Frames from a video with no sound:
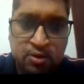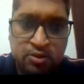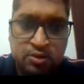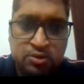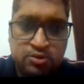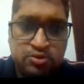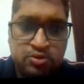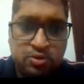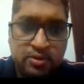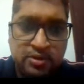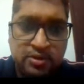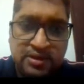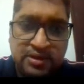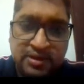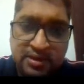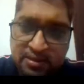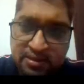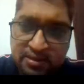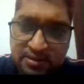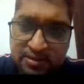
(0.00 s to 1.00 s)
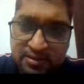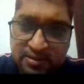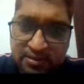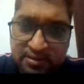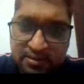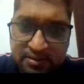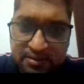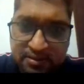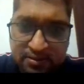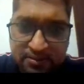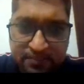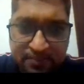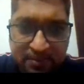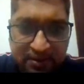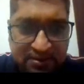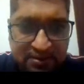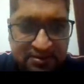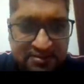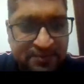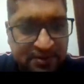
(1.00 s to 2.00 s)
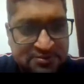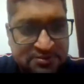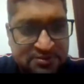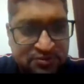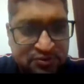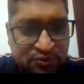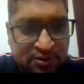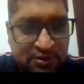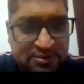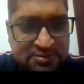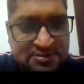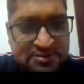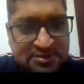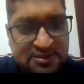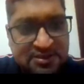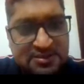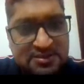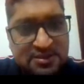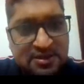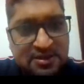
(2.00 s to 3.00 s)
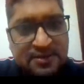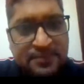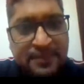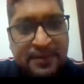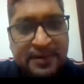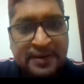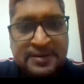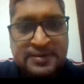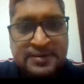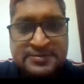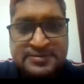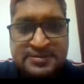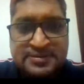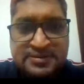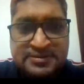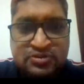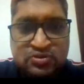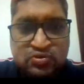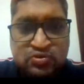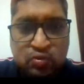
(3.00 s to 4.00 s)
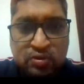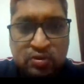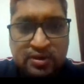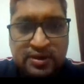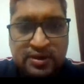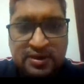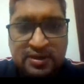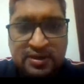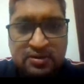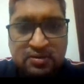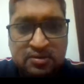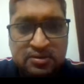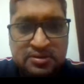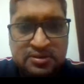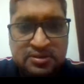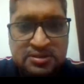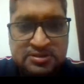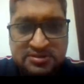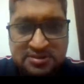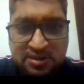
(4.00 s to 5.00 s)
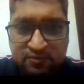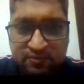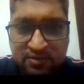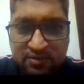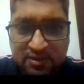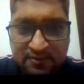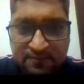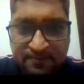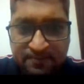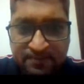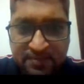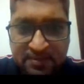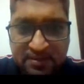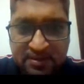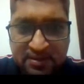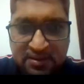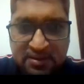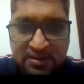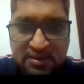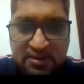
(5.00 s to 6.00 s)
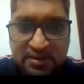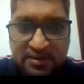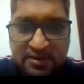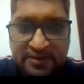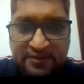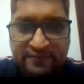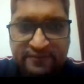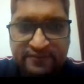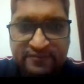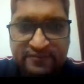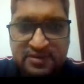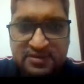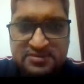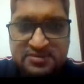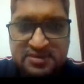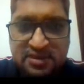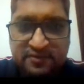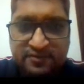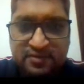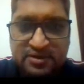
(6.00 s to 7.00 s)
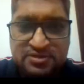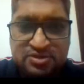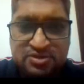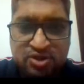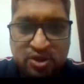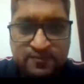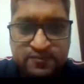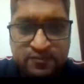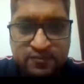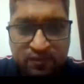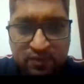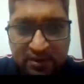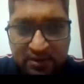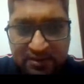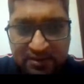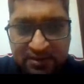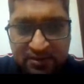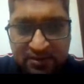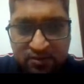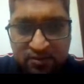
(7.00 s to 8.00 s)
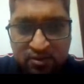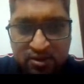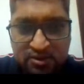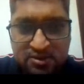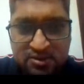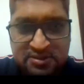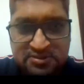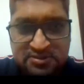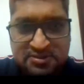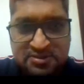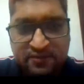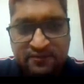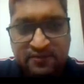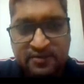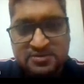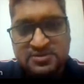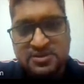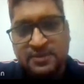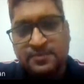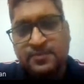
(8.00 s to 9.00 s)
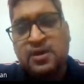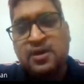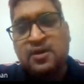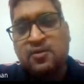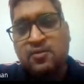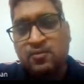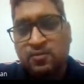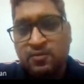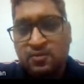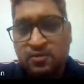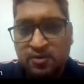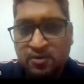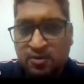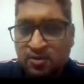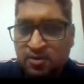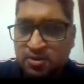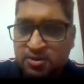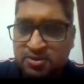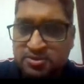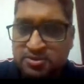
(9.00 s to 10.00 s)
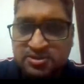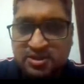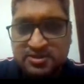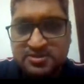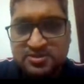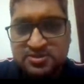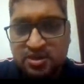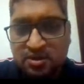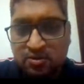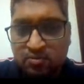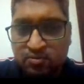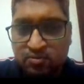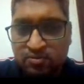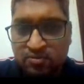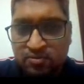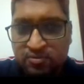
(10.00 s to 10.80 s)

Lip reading: So here, participants, you can see the dependency is totally on this server. If this server stops working or this server somehow shuts down,